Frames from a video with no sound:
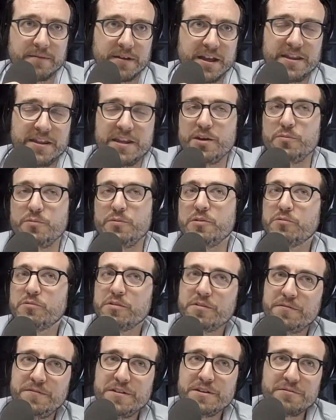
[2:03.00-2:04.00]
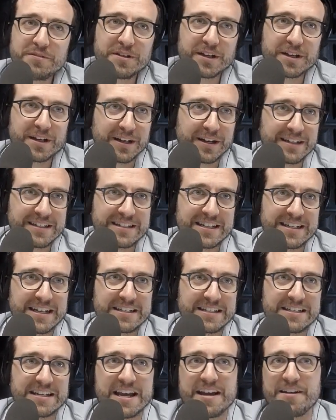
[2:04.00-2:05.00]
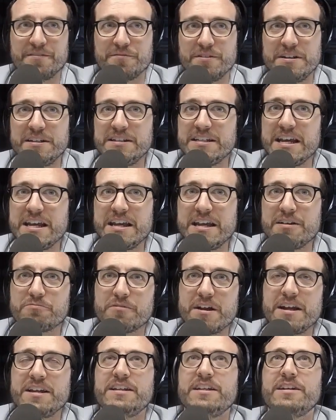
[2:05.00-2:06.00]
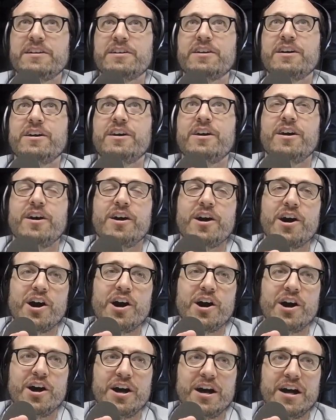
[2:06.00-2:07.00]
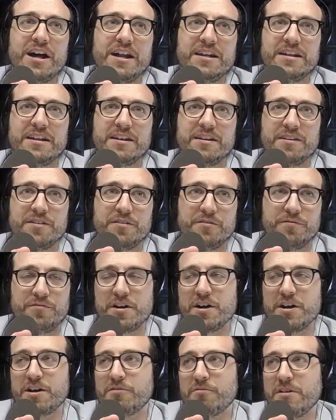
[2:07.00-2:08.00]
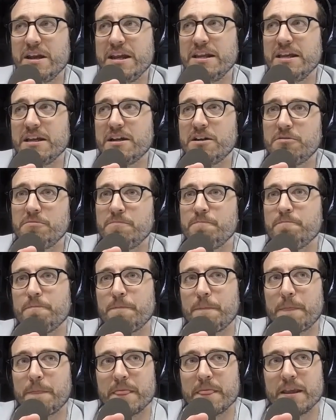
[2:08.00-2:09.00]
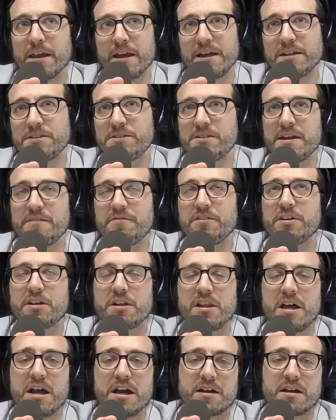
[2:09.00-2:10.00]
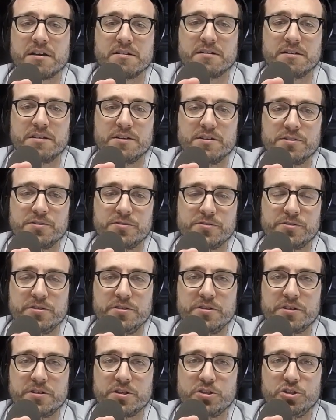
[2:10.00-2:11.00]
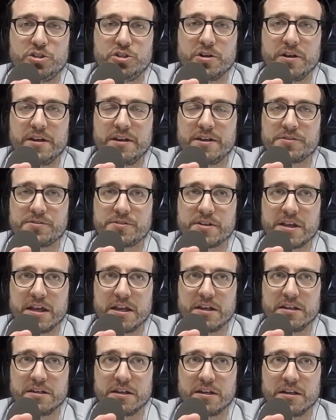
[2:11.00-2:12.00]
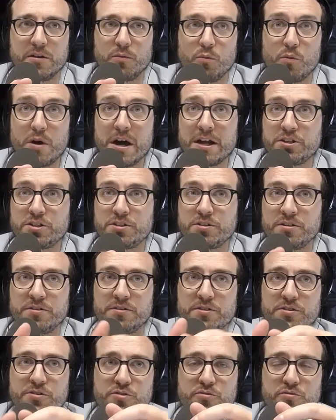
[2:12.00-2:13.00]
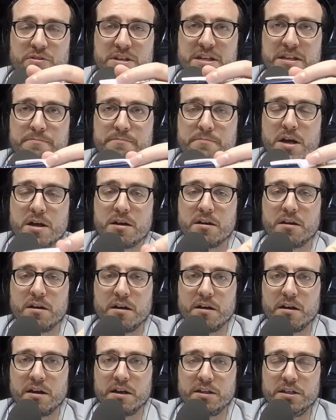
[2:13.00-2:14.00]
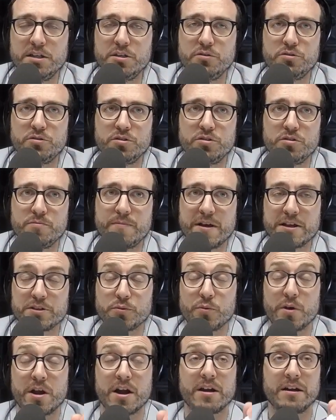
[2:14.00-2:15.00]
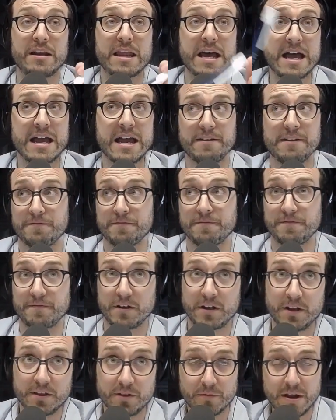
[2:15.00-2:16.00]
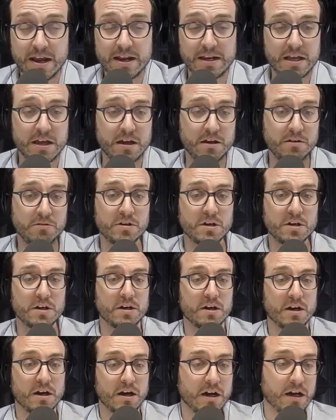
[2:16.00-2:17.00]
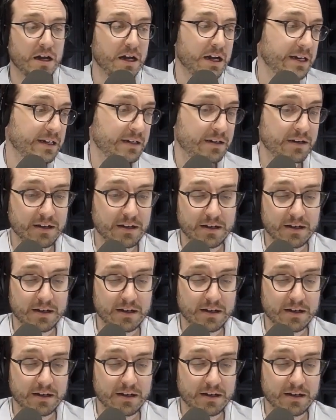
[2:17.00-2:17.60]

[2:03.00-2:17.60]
and then we review the content every day right here on Von Radio at 7 o'clock. So you can join us and watch the stream on YouTube as we are live on the radio, on